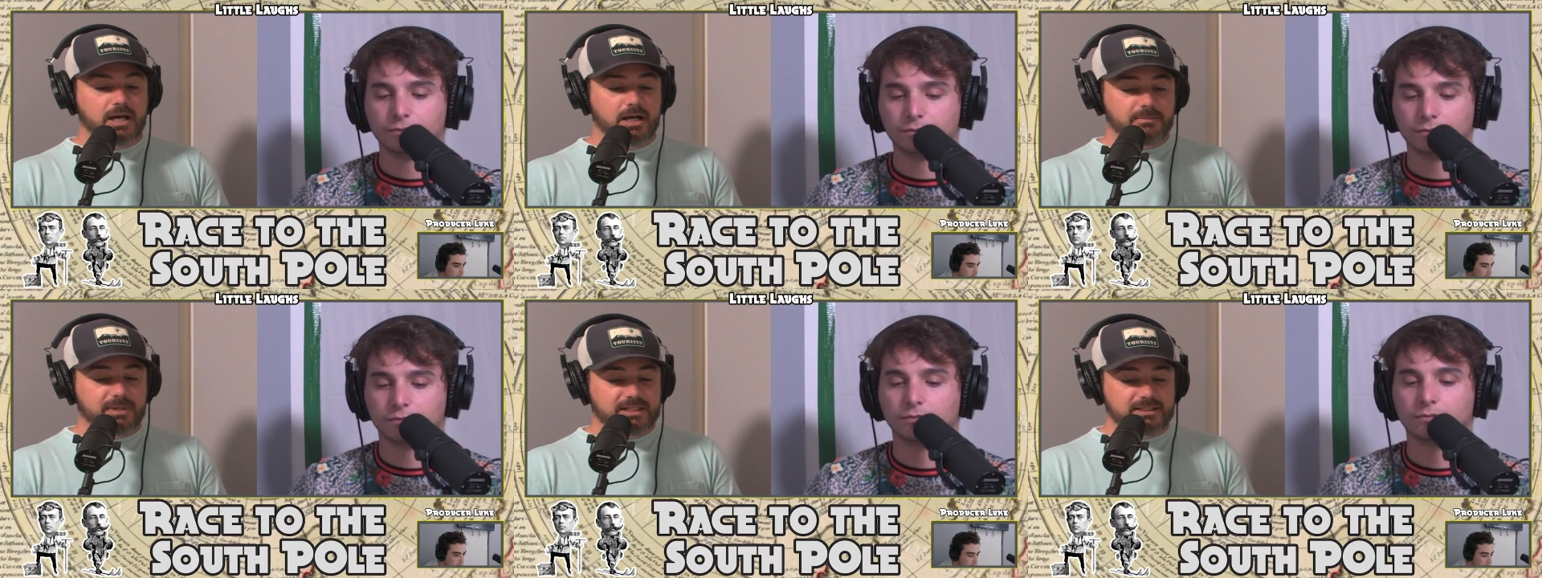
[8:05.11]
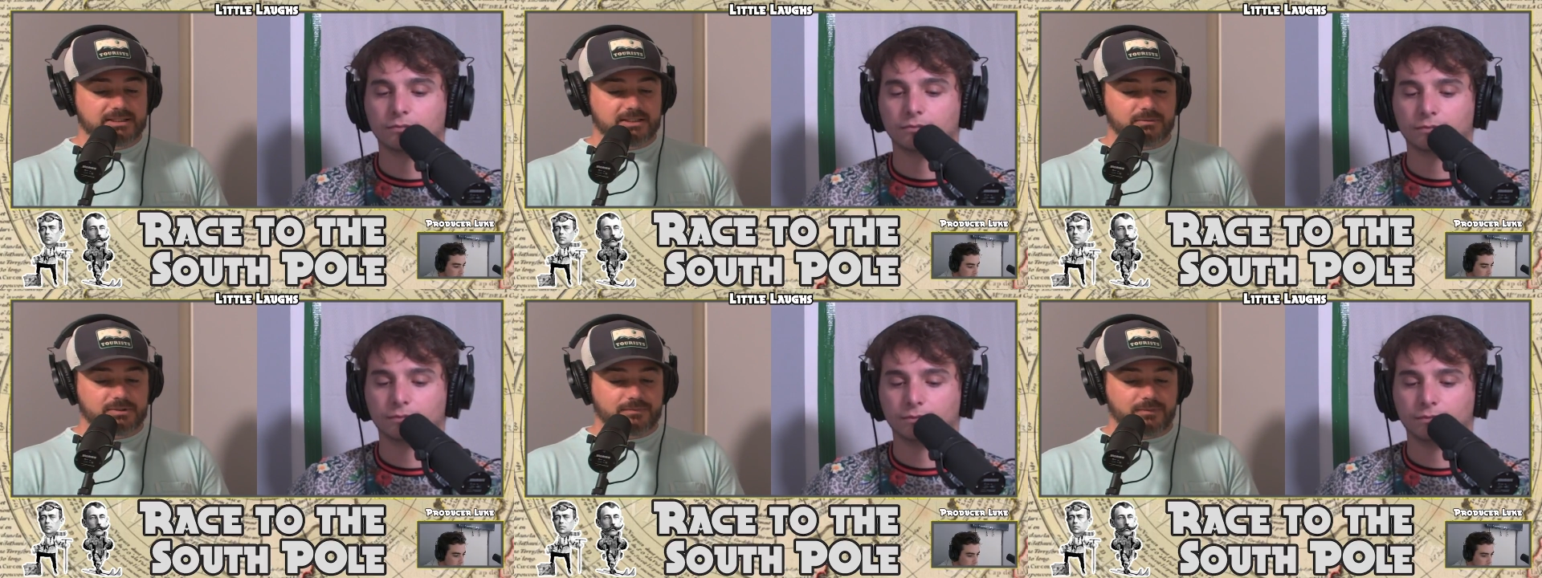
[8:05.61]

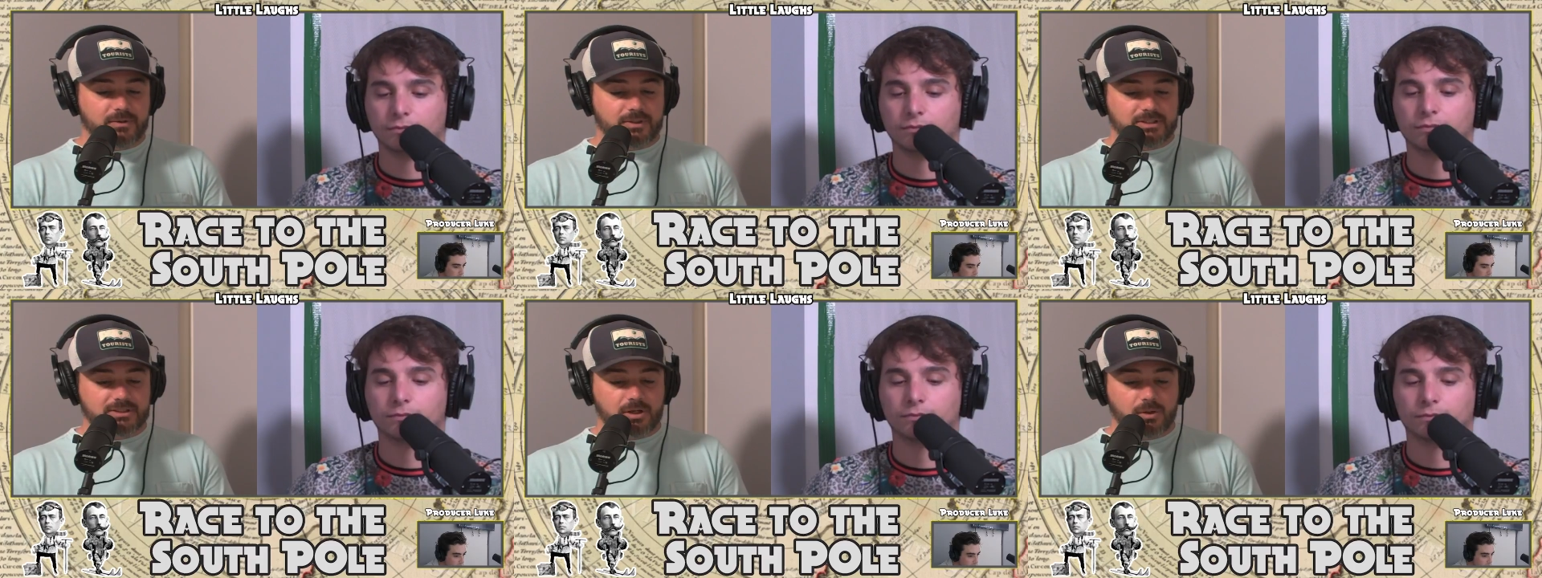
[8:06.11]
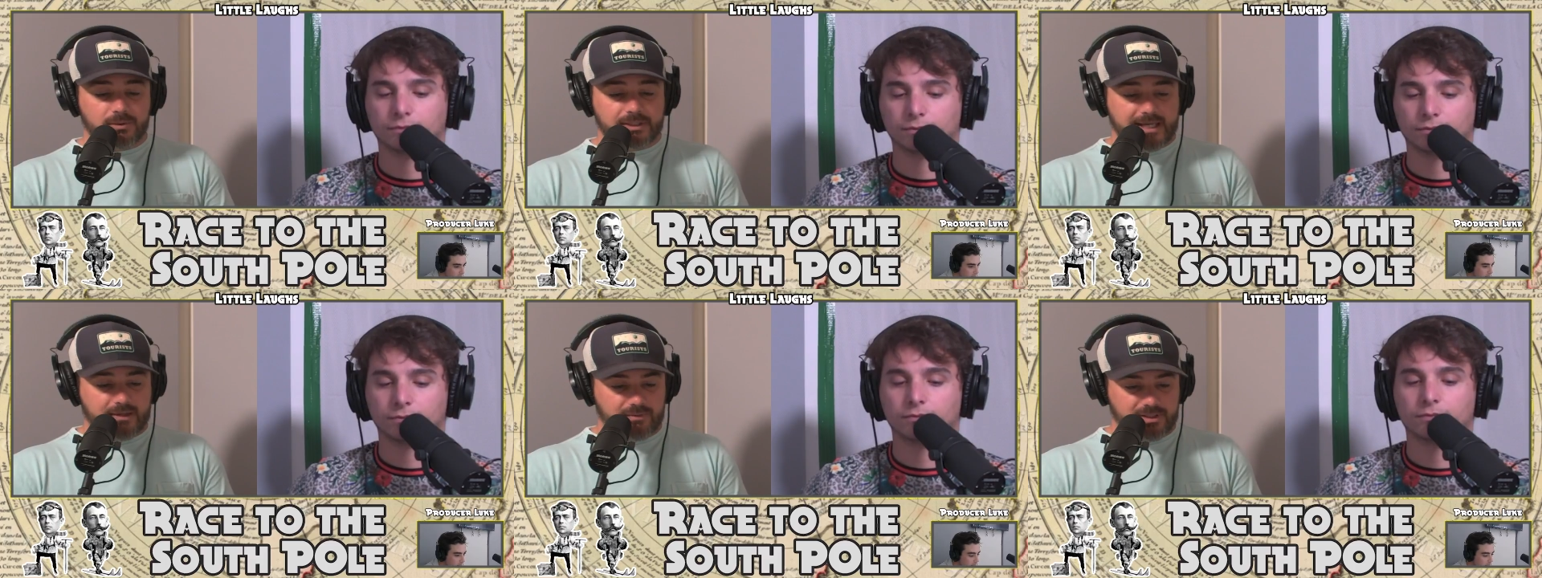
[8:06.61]
Speaker 1: Amundsen was focused
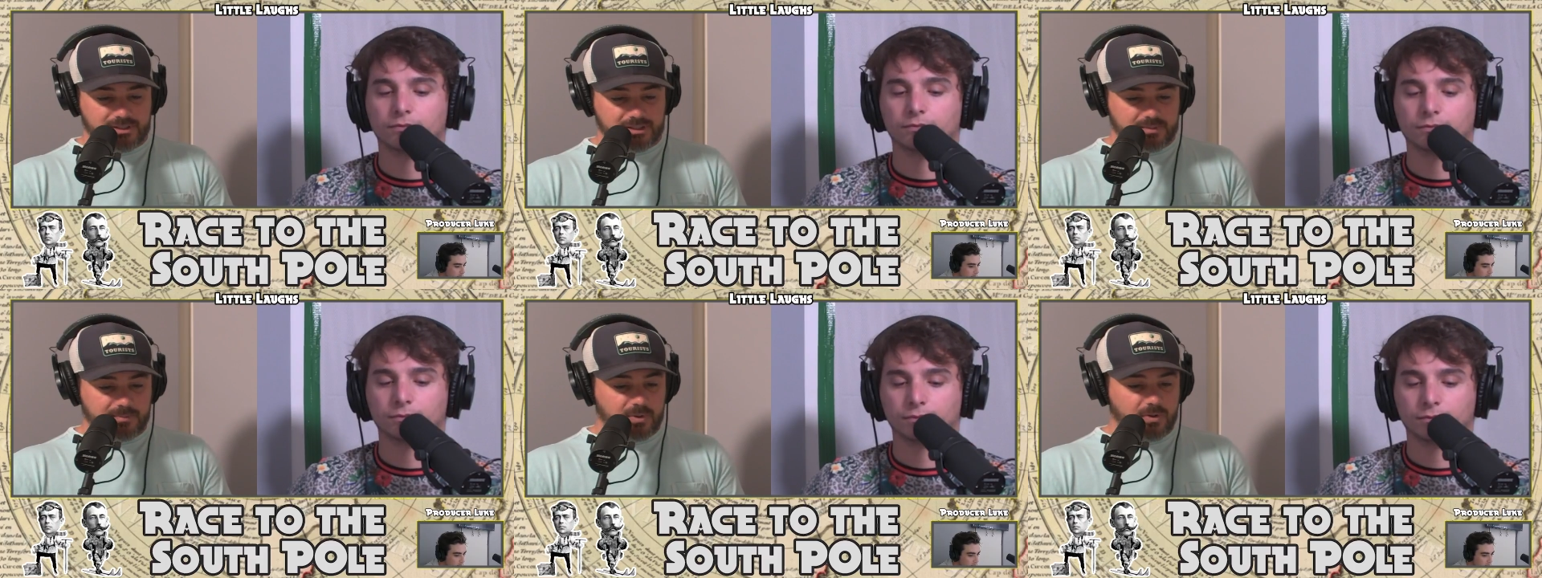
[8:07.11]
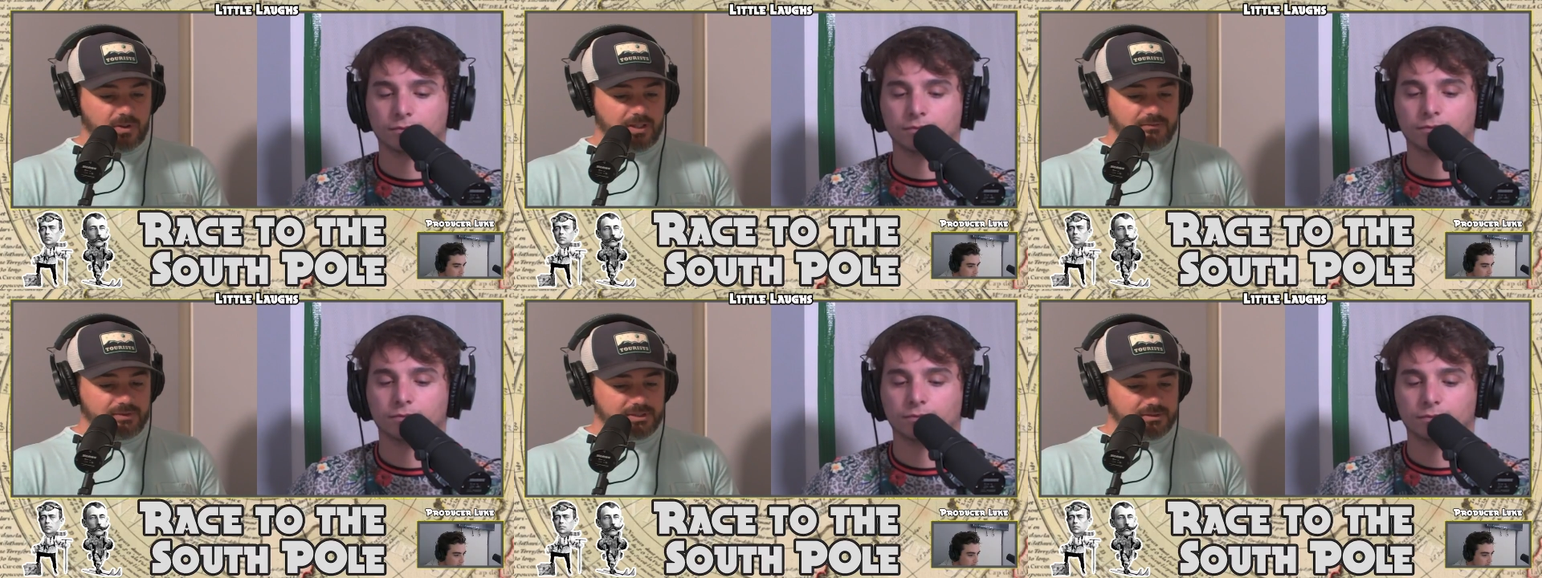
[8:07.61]
only on reaching the pole
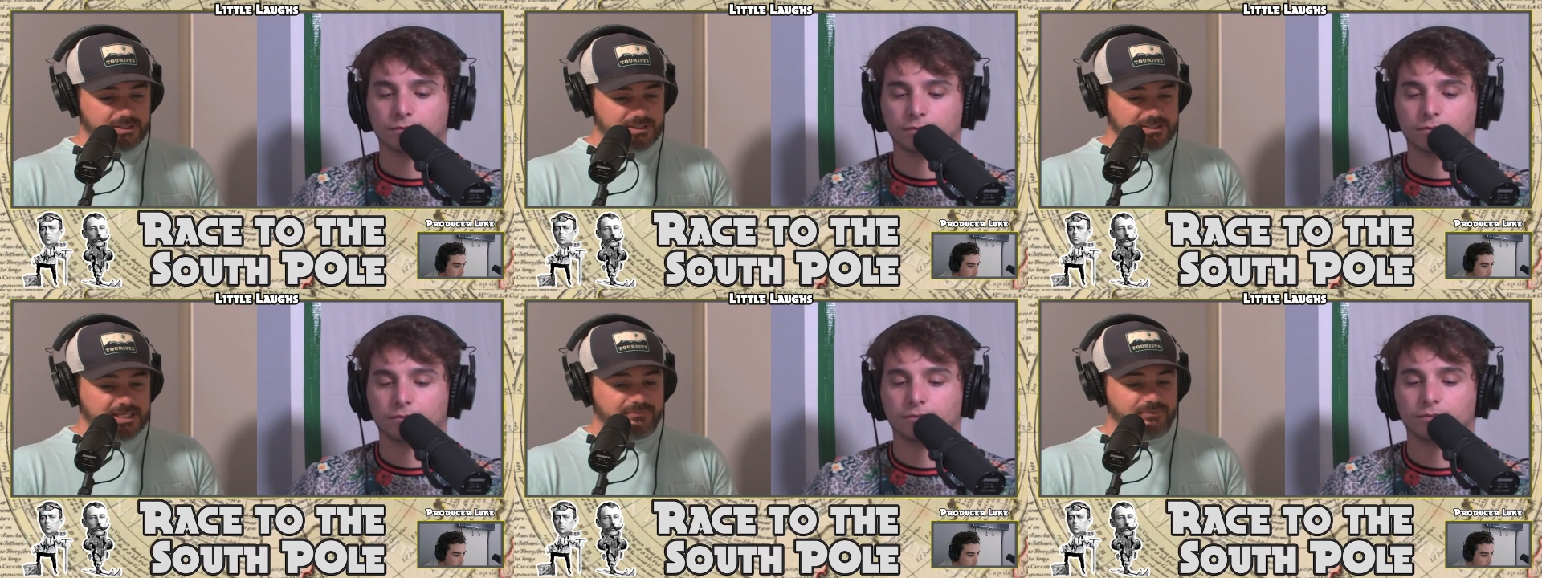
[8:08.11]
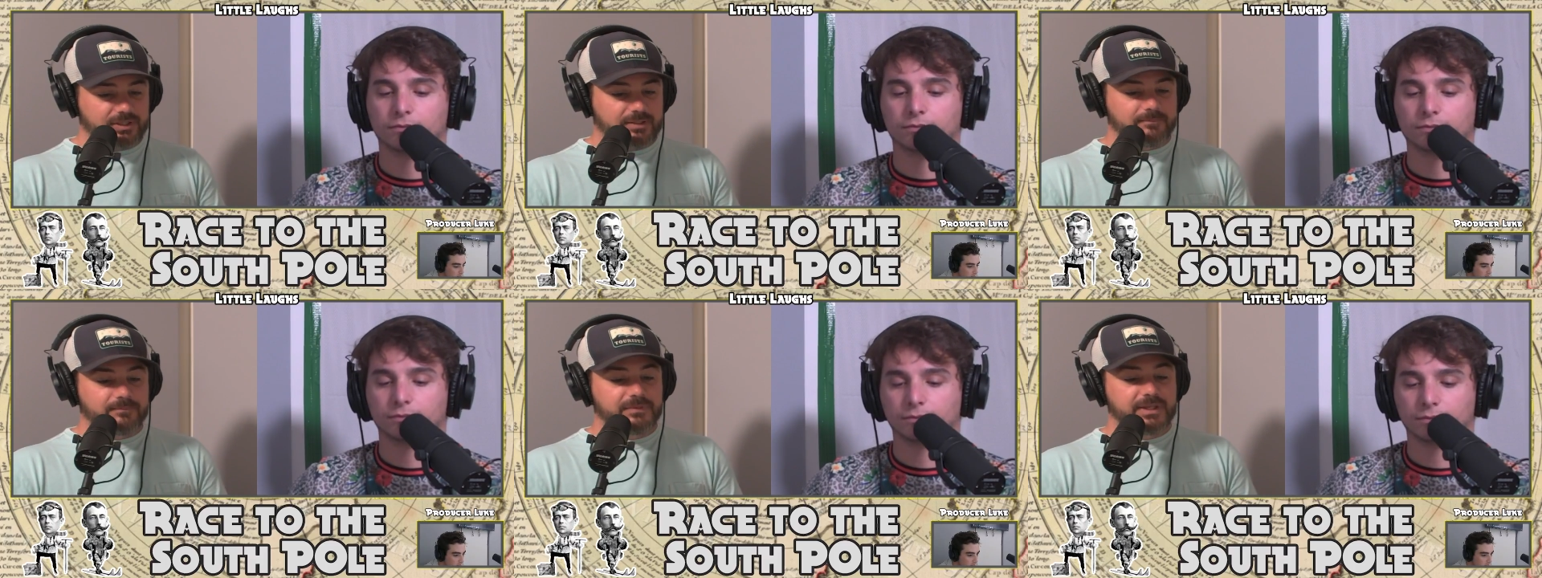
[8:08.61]
and returning safely.